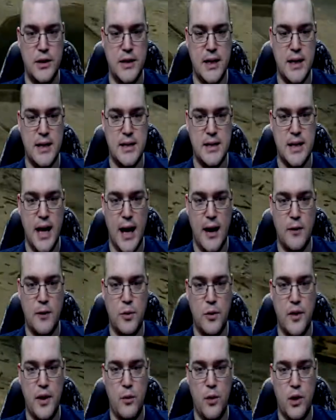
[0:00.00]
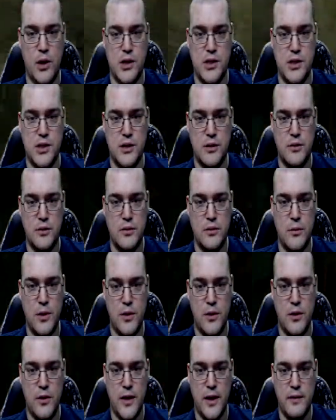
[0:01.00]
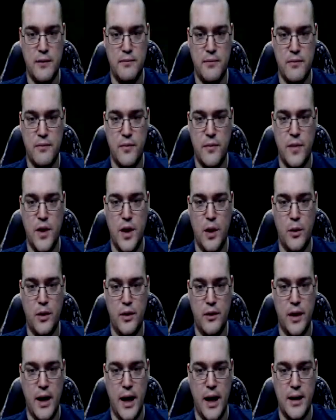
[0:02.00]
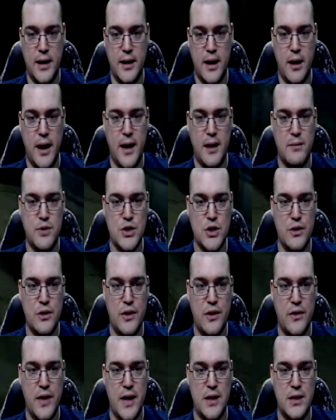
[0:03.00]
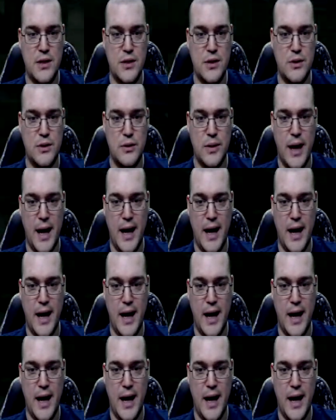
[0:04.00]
That's not what they want to do, whether they know it or not. And I'm sure that they do.